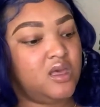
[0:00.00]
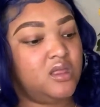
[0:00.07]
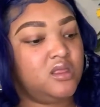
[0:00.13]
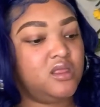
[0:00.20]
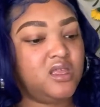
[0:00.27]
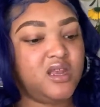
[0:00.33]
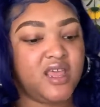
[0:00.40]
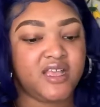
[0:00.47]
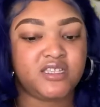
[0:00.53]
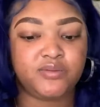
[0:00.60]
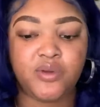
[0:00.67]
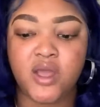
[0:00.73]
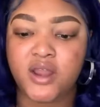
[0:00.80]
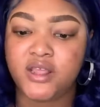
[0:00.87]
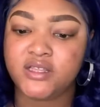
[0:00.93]
The next
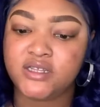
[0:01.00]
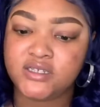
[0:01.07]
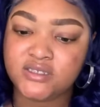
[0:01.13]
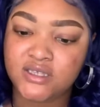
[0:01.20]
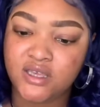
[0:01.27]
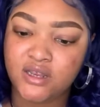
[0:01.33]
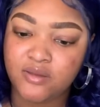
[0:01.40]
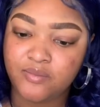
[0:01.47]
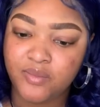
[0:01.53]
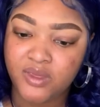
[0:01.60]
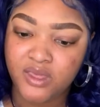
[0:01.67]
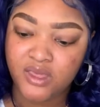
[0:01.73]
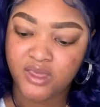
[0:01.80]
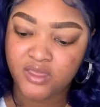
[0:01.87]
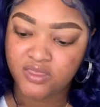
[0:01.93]
product is gonna
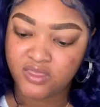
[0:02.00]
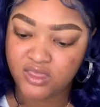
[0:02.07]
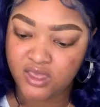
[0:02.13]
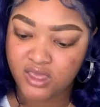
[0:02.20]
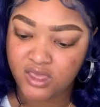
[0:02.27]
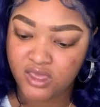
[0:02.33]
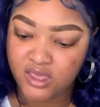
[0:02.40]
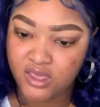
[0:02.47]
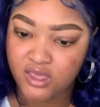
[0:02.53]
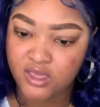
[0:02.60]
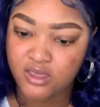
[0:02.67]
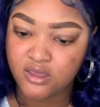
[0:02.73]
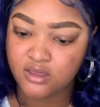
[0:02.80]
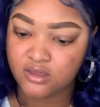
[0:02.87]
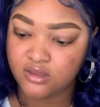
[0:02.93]
be
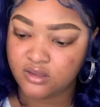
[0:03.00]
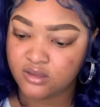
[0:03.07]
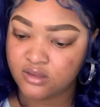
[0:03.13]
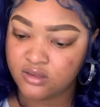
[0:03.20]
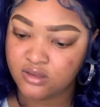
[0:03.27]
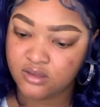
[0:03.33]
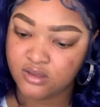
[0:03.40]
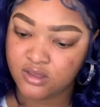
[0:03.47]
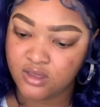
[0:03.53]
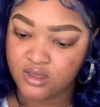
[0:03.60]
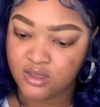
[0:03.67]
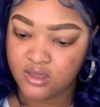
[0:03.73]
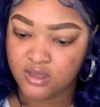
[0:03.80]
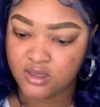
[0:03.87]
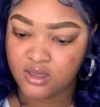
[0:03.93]
the
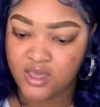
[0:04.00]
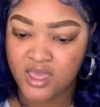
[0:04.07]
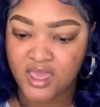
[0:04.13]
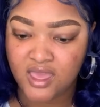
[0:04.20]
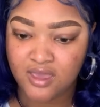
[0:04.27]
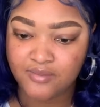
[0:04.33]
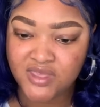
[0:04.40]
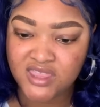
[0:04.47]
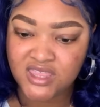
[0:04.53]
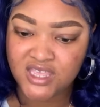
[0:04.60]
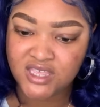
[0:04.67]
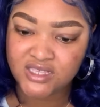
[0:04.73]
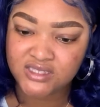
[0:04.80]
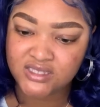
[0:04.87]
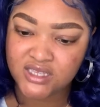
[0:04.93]

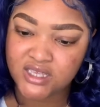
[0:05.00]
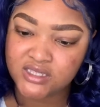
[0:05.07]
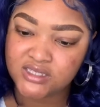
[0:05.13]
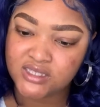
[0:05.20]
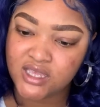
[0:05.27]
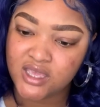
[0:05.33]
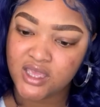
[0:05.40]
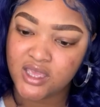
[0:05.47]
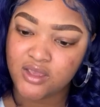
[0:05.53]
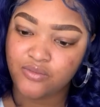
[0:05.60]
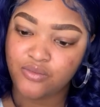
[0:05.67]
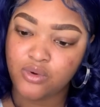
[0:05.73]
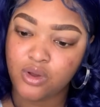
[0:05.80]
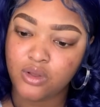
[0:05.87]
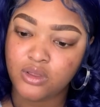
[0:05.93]
Amethyst. It's a
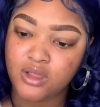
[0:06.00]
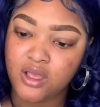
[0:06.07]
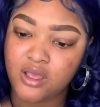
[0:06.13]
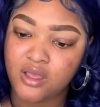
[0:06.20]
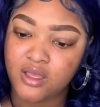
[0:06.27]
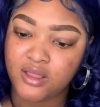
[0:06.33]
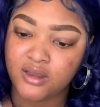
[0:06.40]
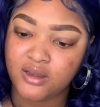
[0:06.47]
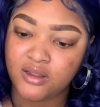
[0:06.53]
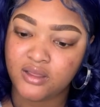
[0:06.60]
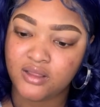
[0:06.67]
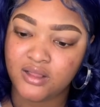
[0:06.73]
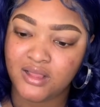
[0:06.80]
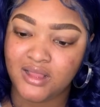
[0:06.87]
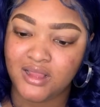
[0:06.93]
roll-on
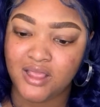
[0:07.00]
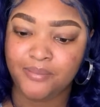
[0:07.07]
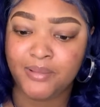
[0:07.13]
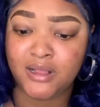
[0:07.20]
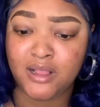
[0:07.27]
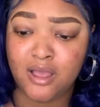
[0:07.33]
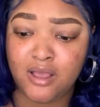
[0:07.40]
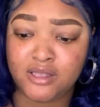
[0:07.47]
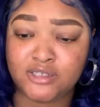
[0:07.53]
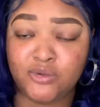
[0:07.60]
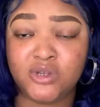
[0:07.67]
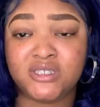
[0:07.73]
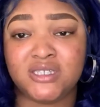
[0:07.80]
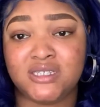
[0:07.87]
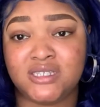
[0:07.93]
lip gloss, or
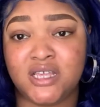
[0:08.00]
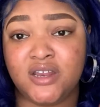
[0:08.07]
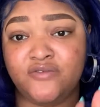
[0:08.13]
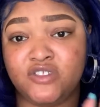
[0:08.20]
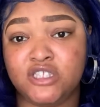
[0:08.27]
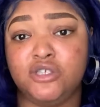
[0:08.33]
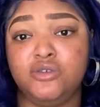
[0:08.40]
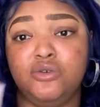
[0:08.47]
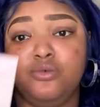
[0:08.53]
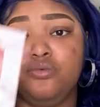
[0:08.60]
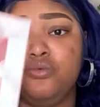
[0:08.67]
it's a set of two